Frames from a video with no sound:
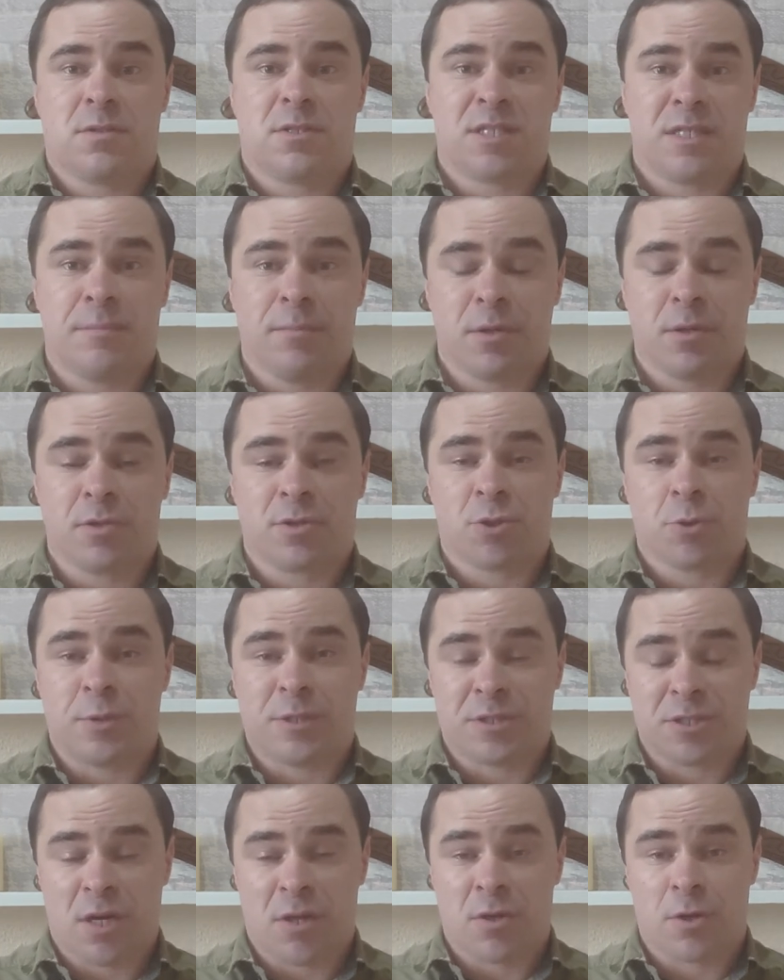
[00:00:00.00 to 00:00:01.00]
similar
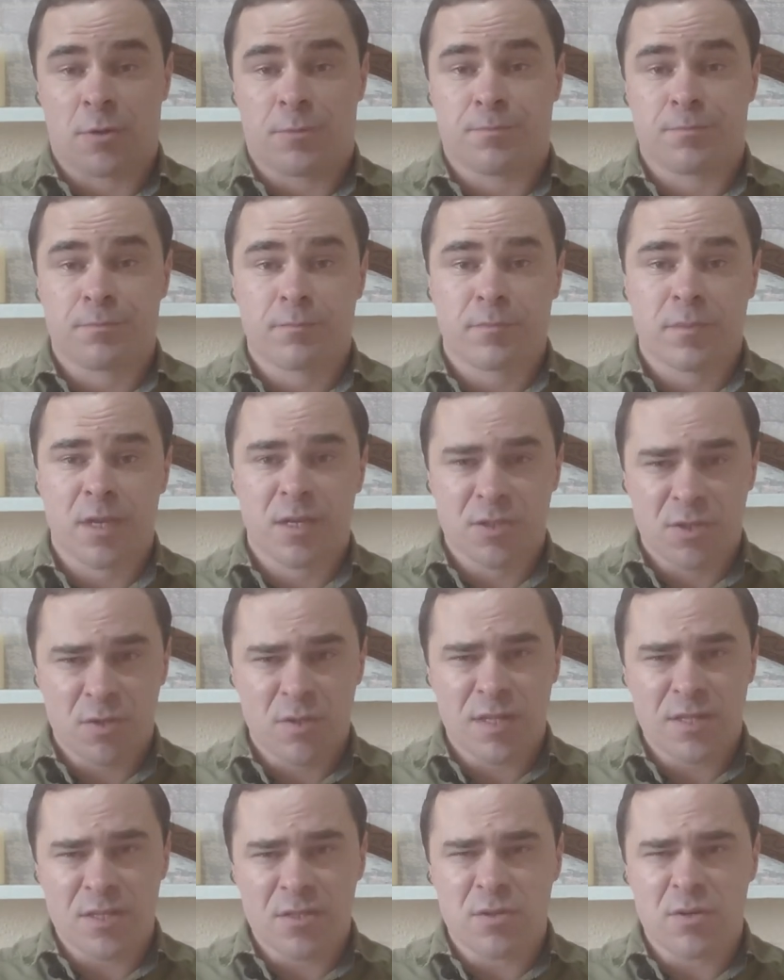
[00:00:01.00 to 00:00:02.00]
to each other.
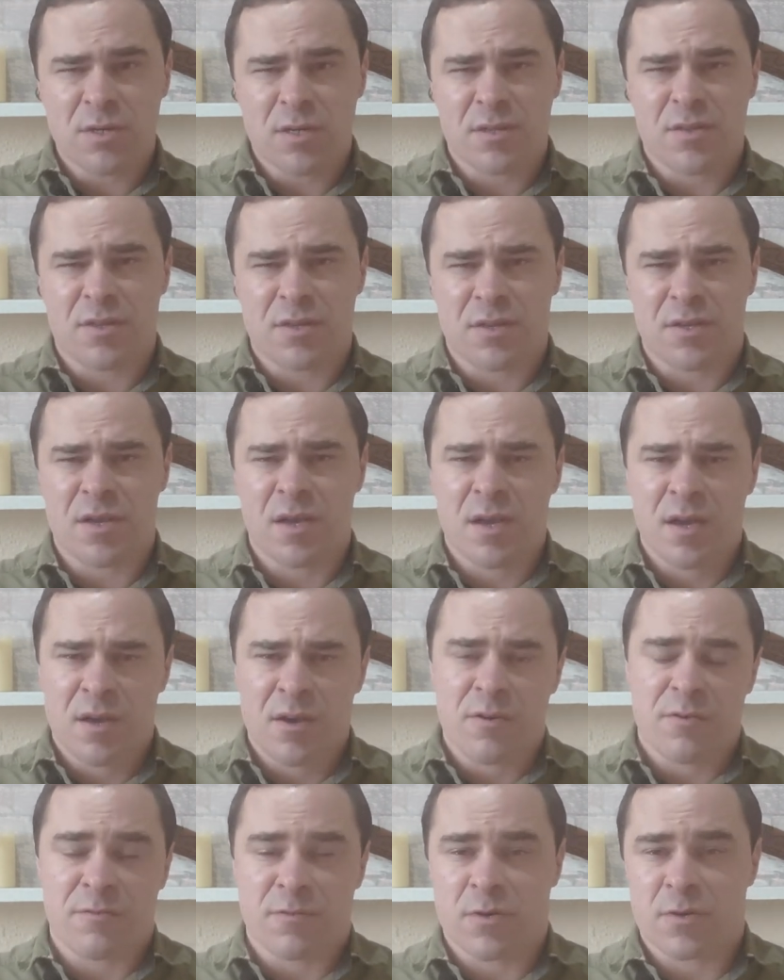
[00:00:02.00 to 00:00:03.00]
So let's look at the
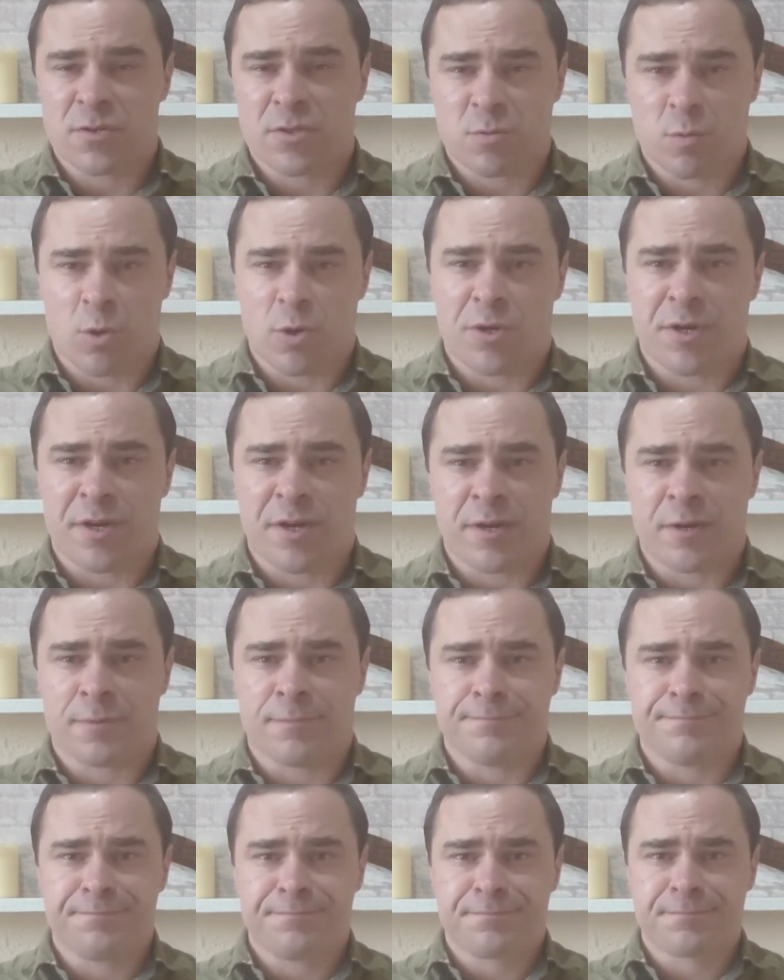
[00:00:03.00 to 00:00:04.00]
first word
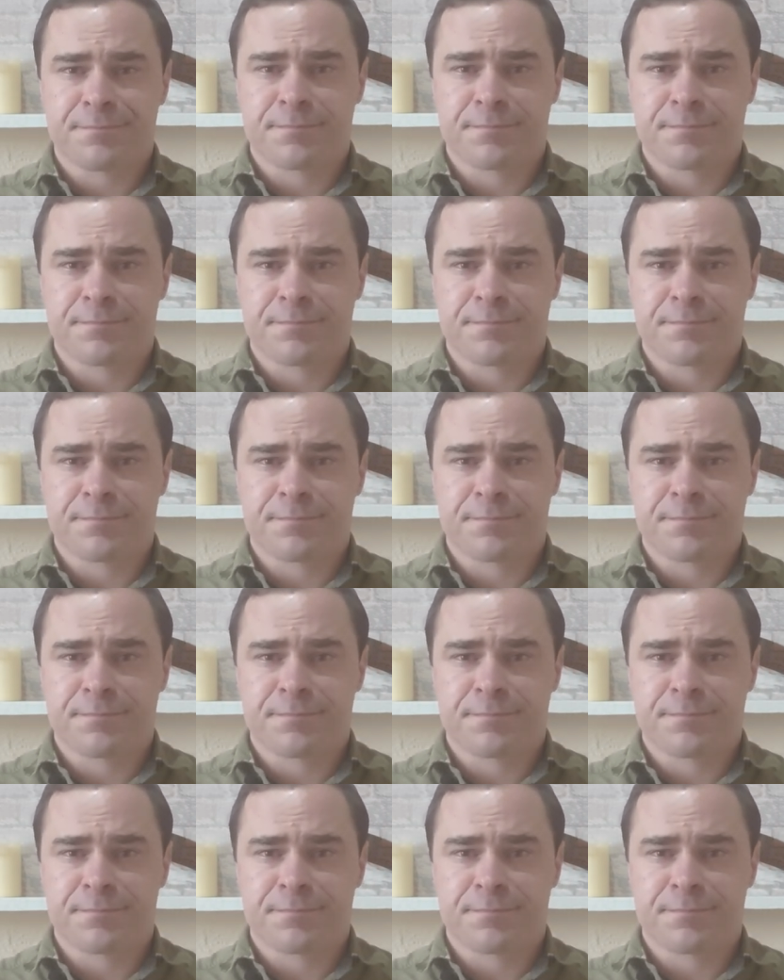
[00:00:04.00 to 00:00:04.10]
here.